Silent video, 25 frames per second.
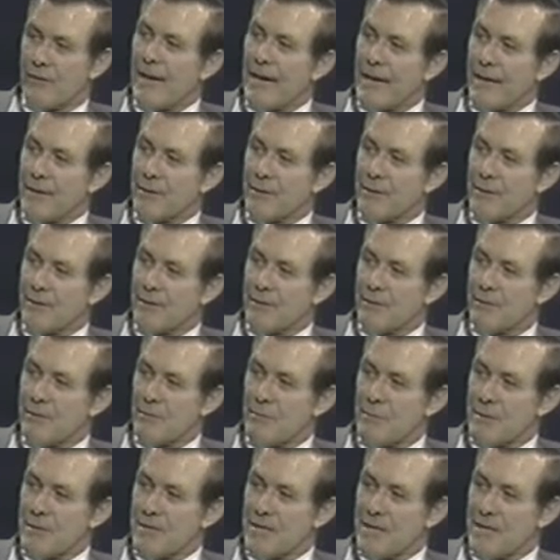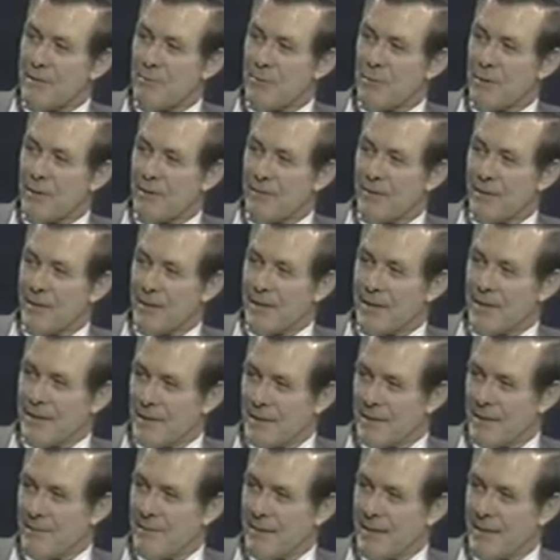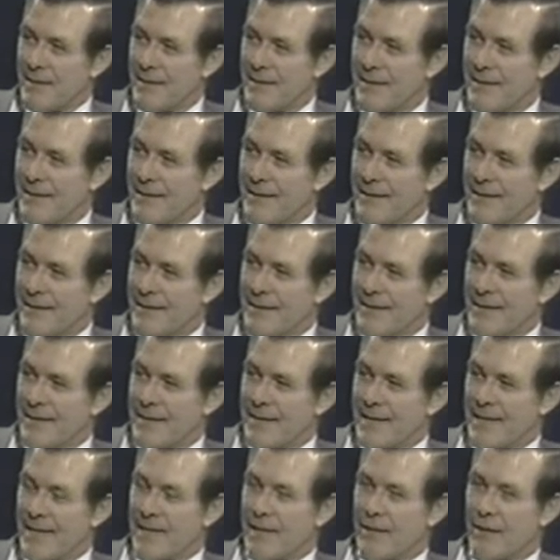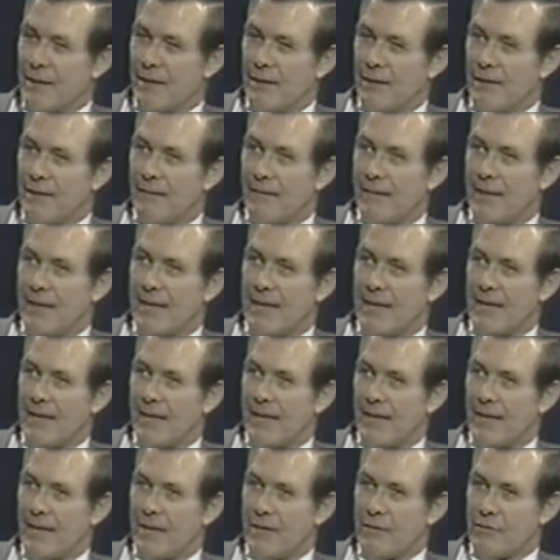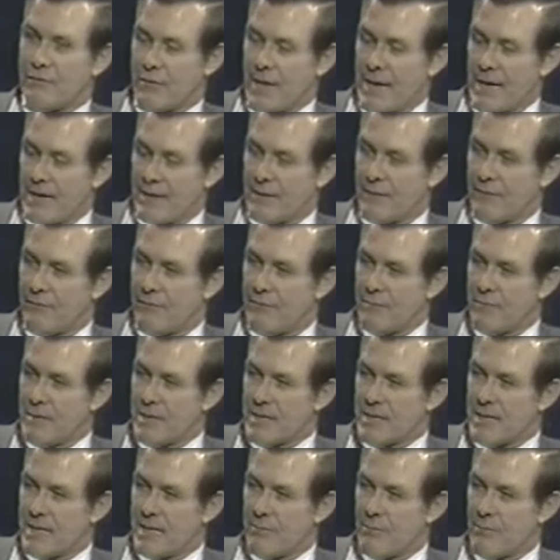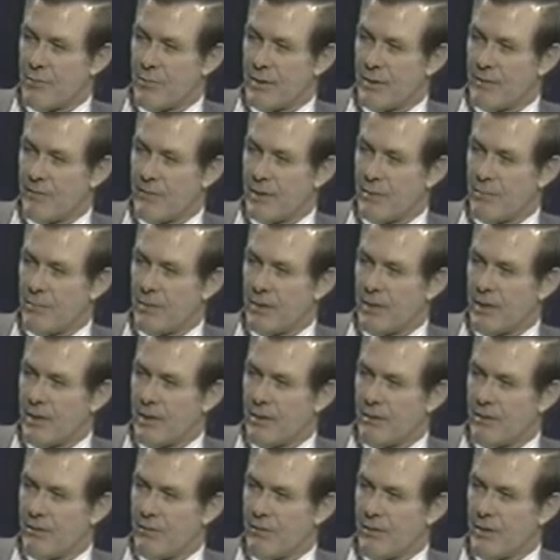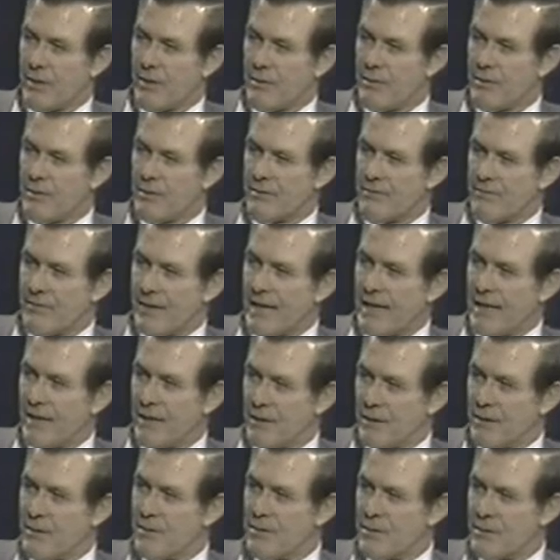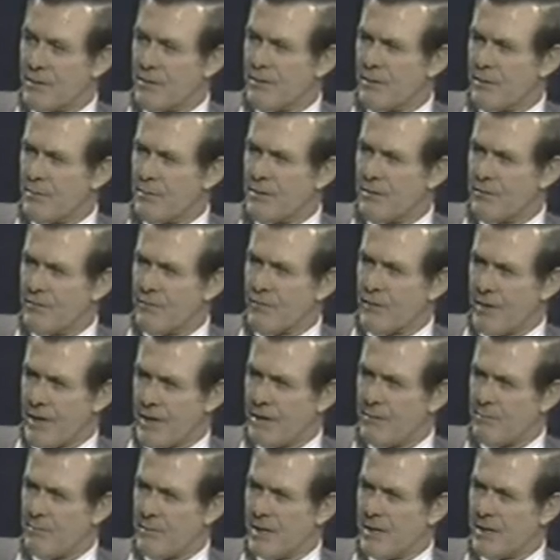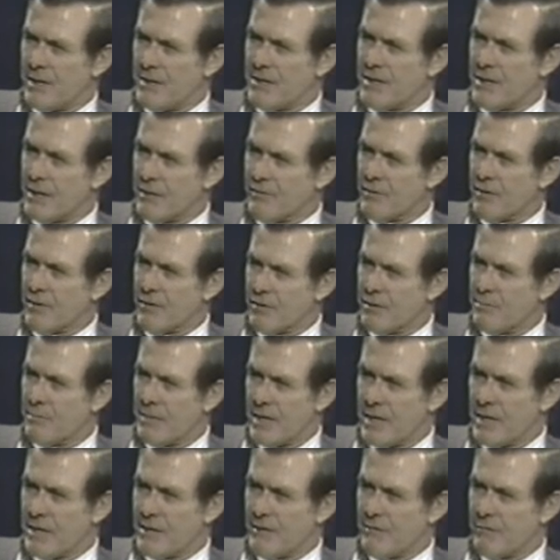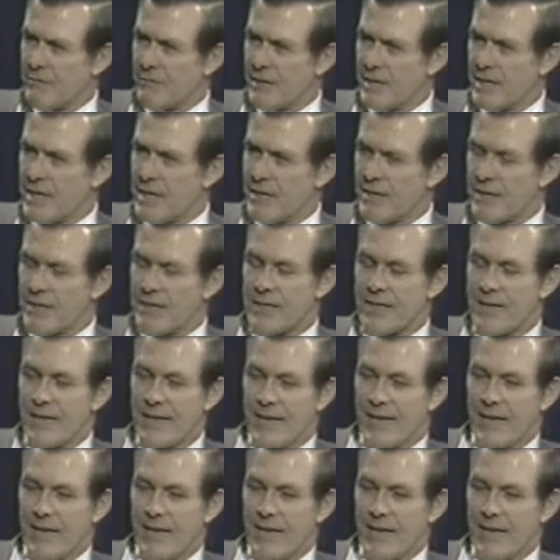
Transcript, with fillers: factor from the standpoint of our economy and clearly uh, attractive from the standpoint of our political views and values in terms of freedom and self-determination for nations.